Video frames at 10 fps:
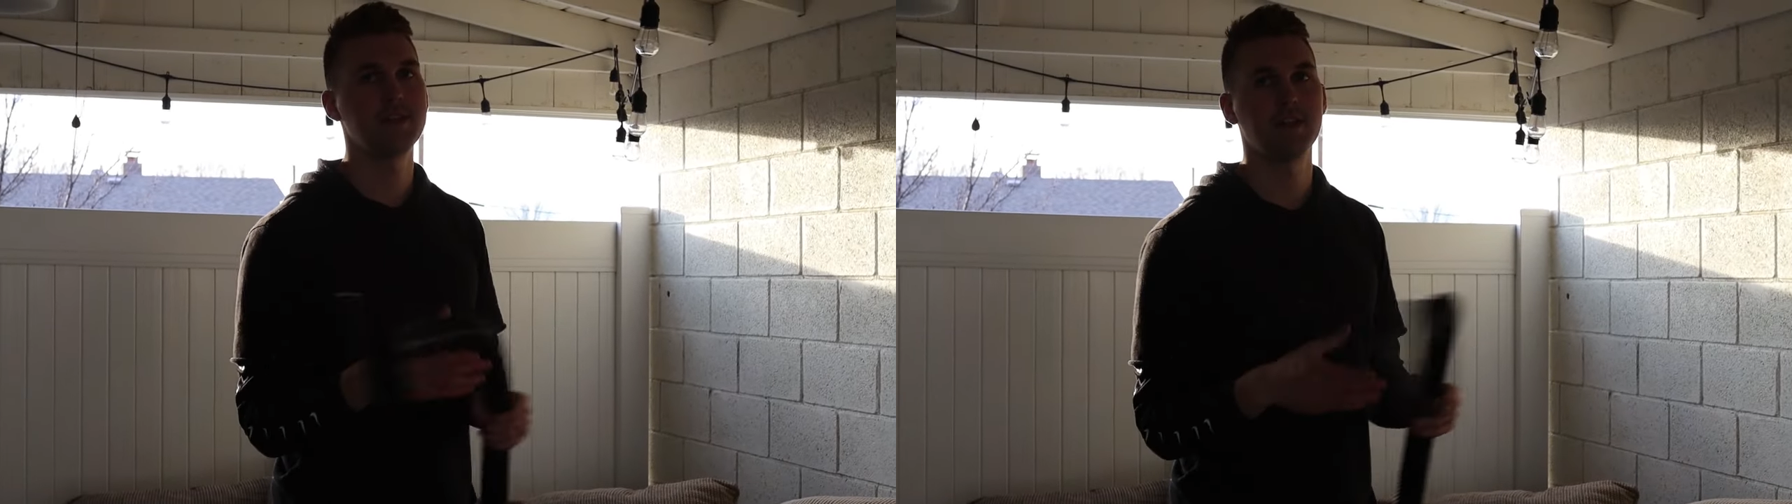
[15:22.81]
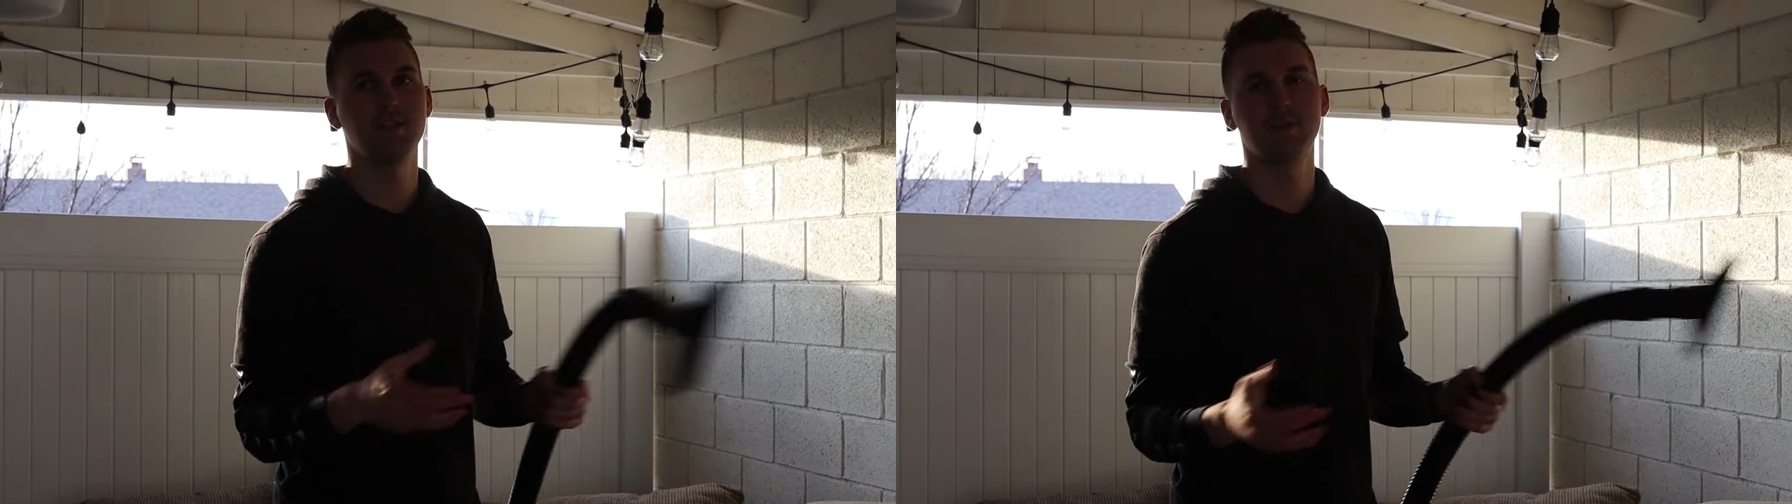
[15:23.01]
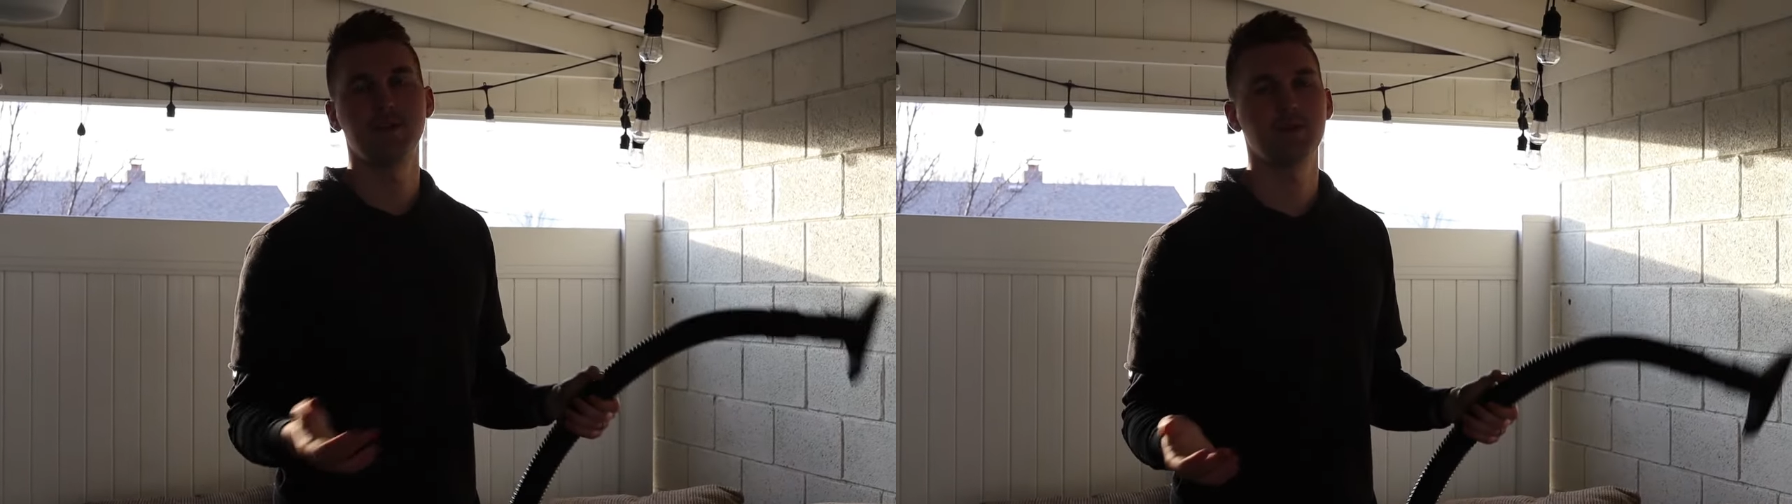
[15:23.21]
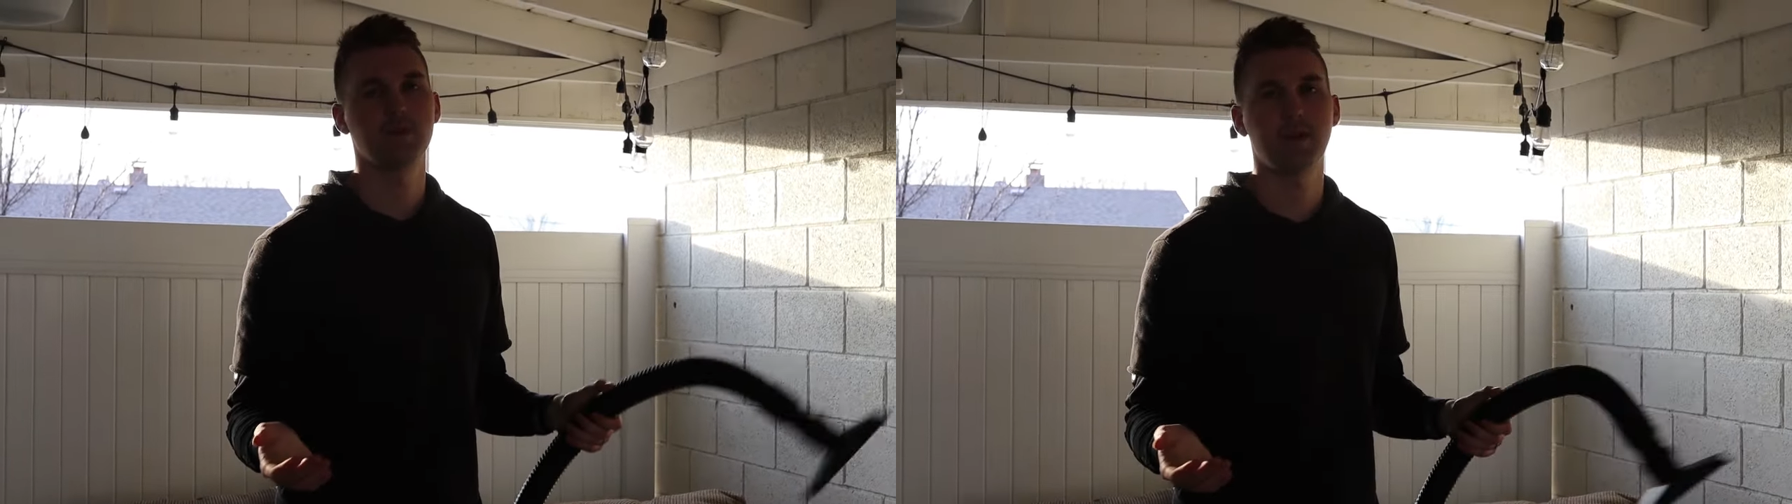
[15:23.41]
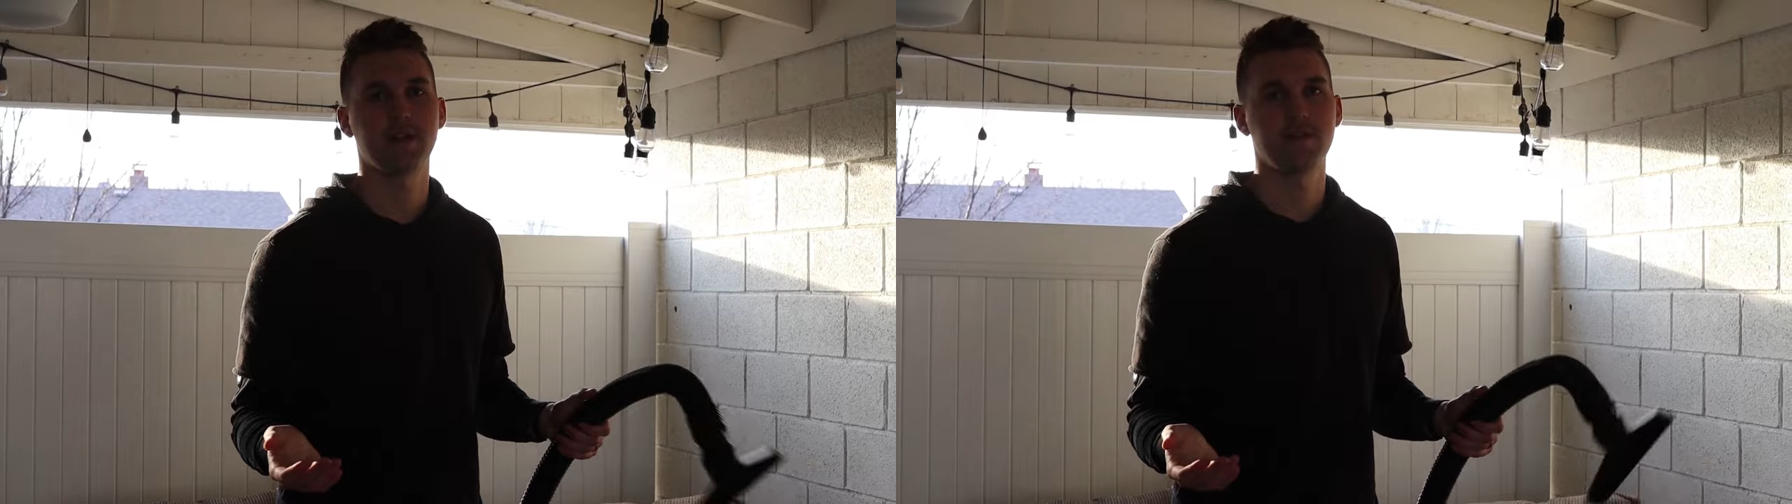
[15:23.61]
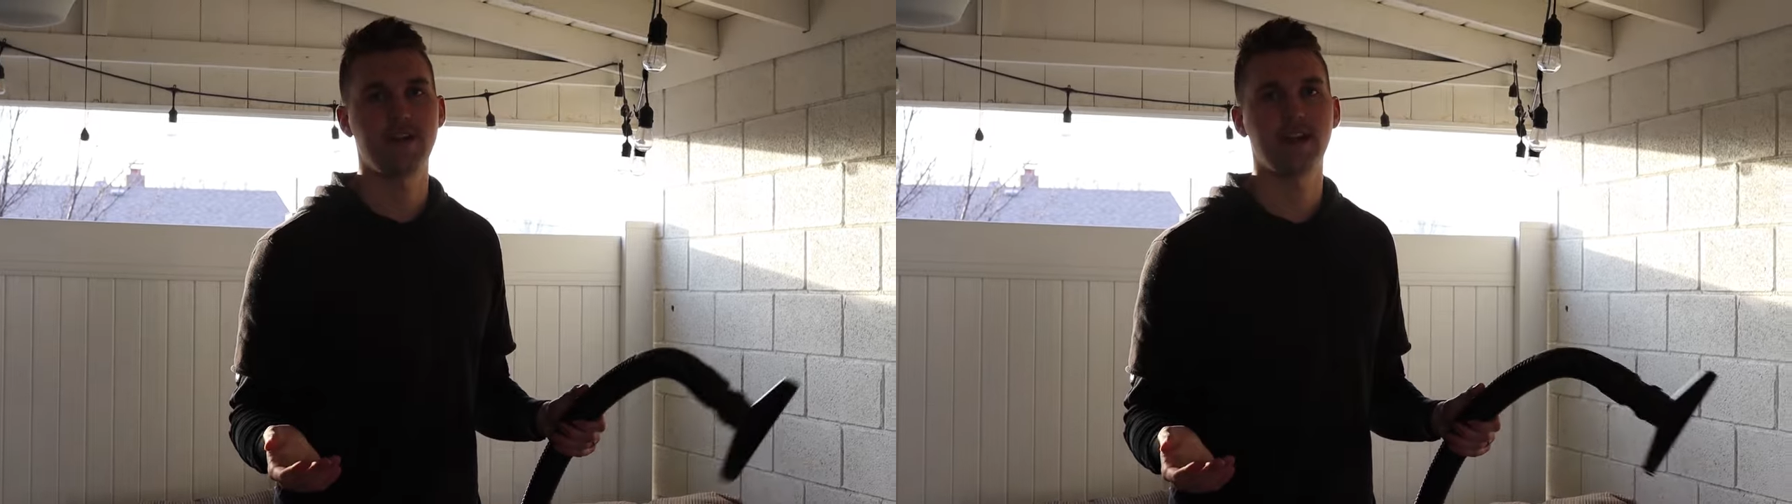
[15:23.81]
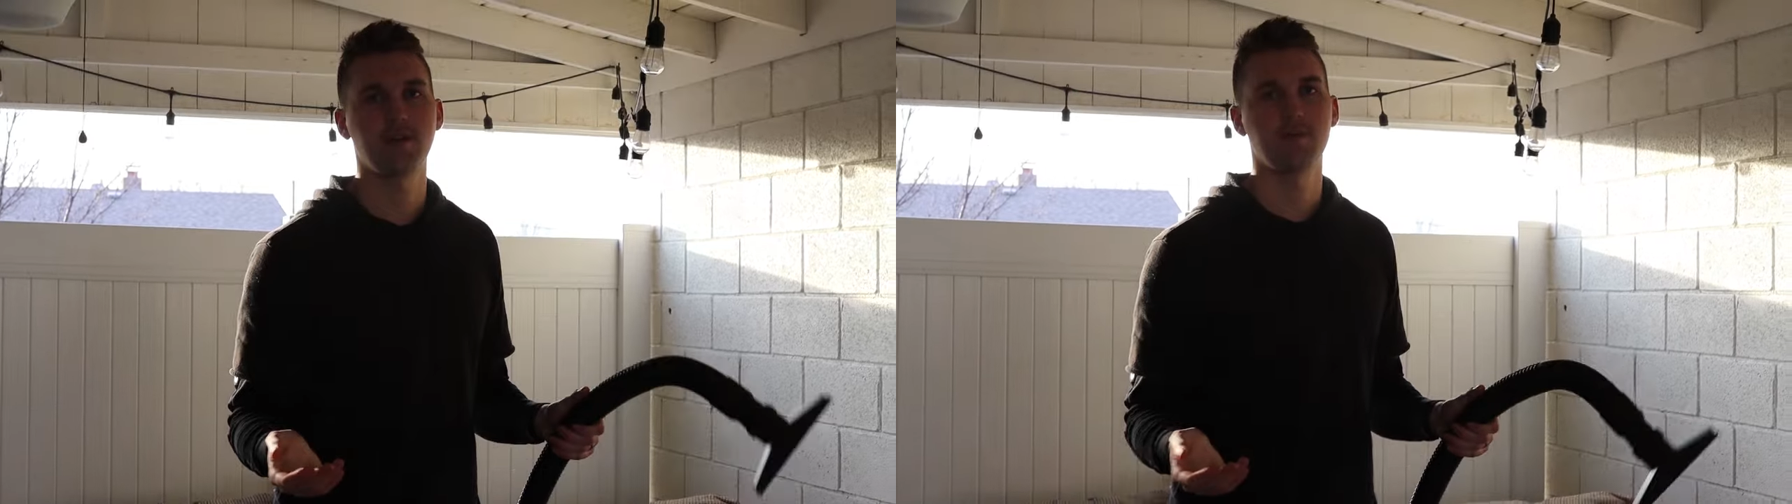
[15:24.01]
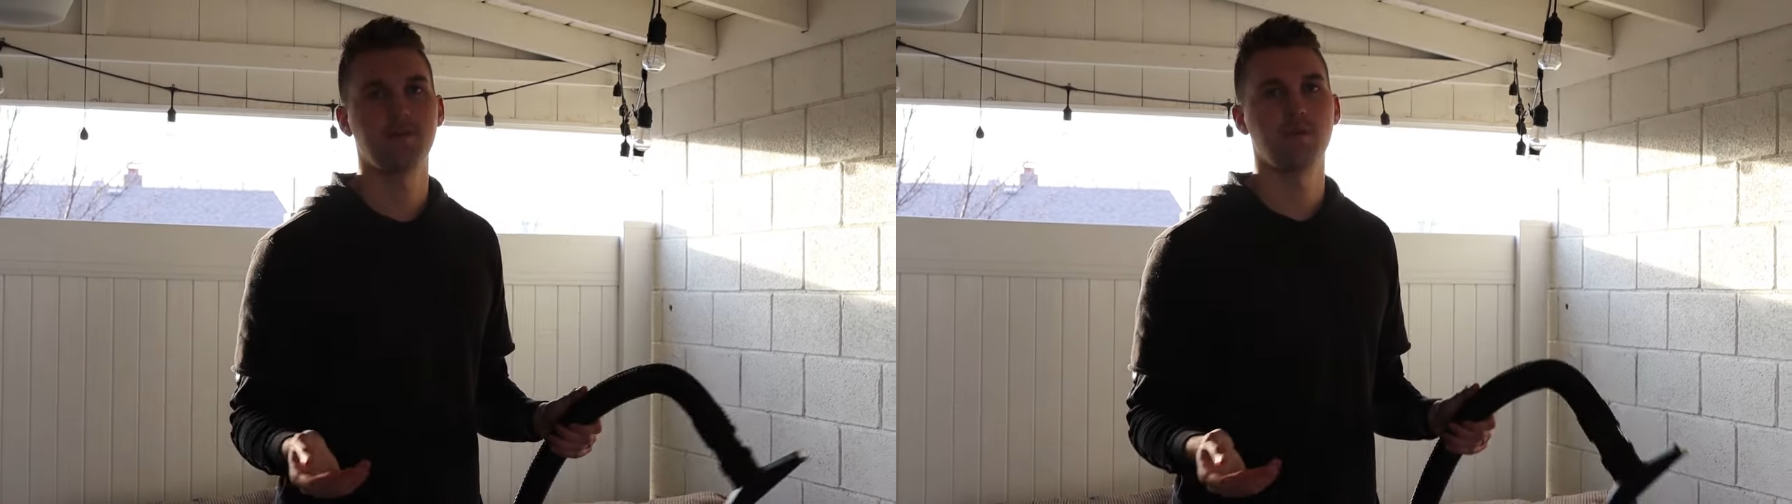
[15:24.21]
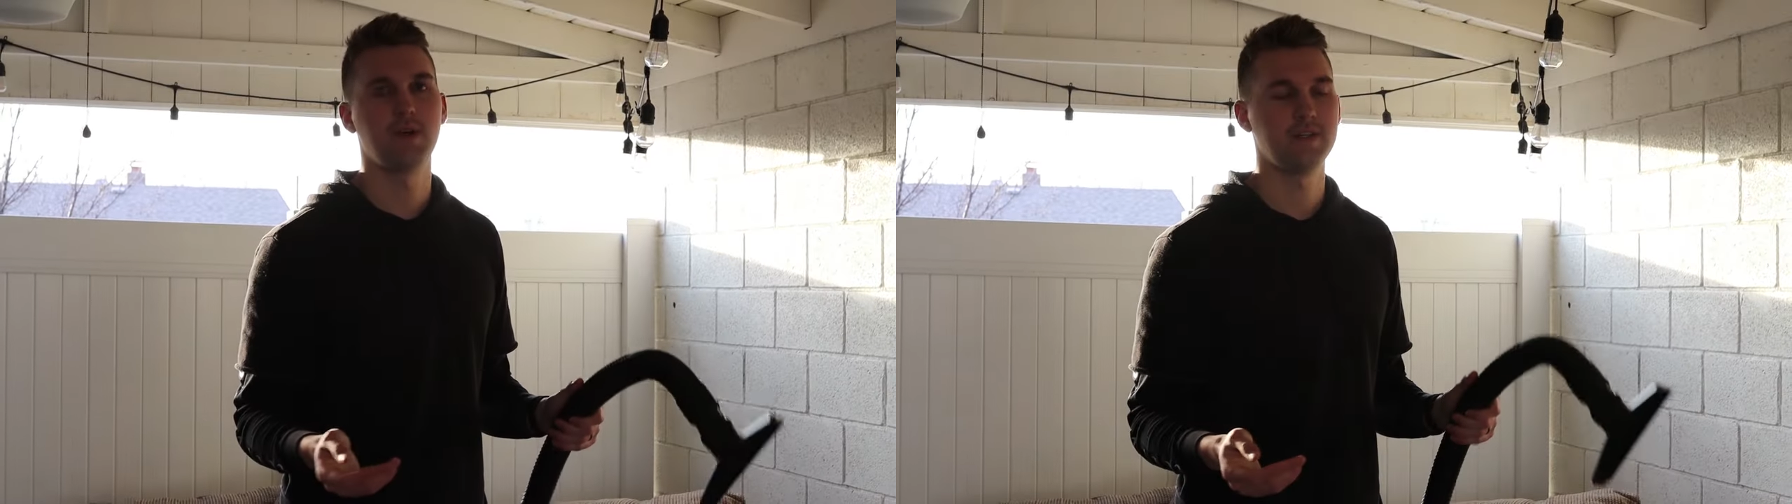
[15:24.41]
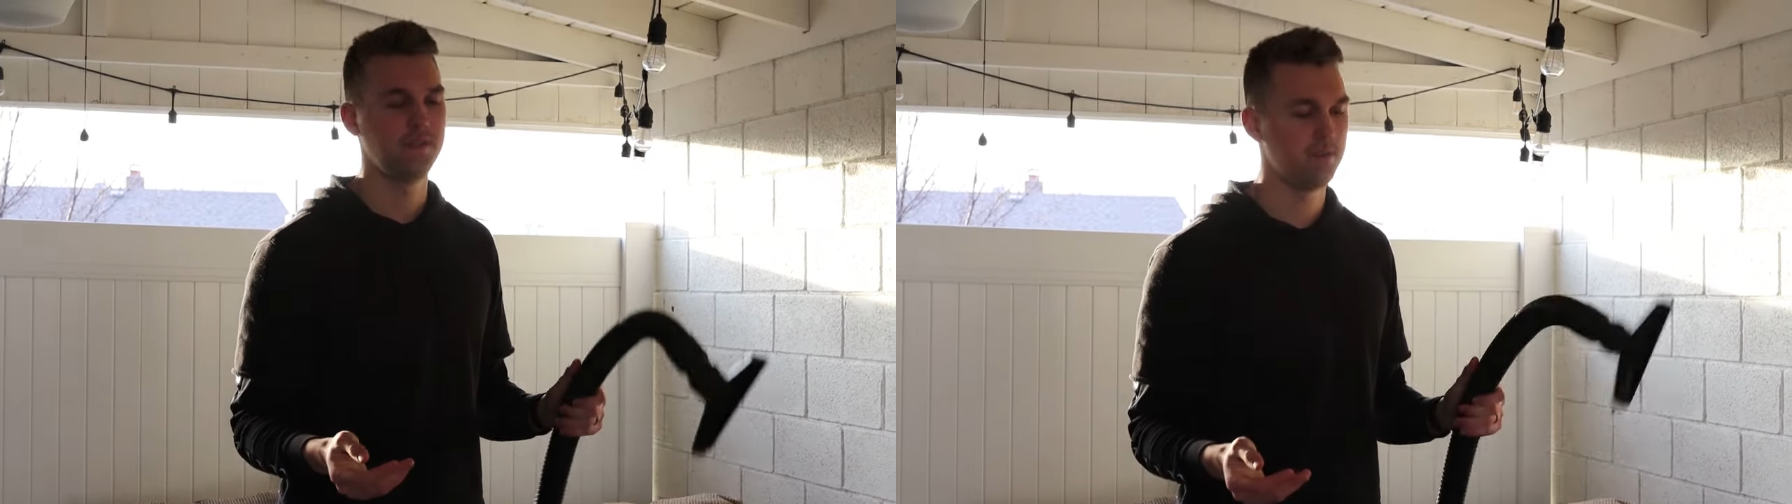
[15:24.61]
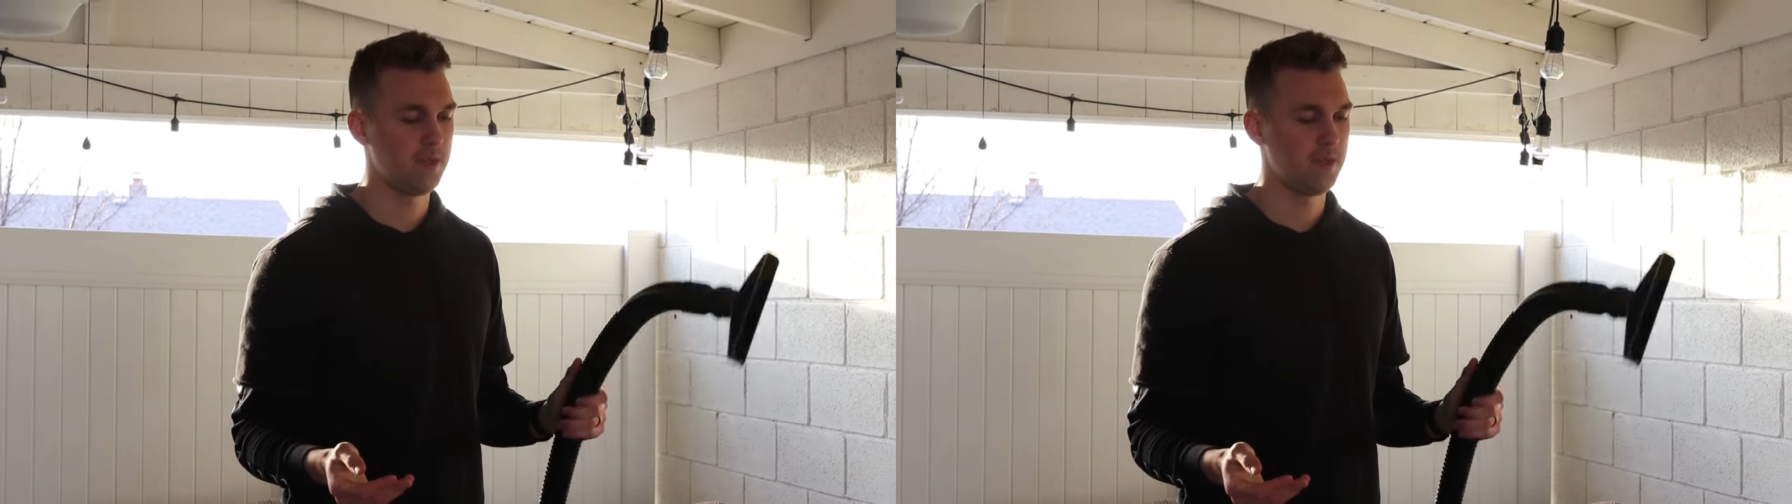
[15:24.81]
you can just use a regular vacuum if you want to,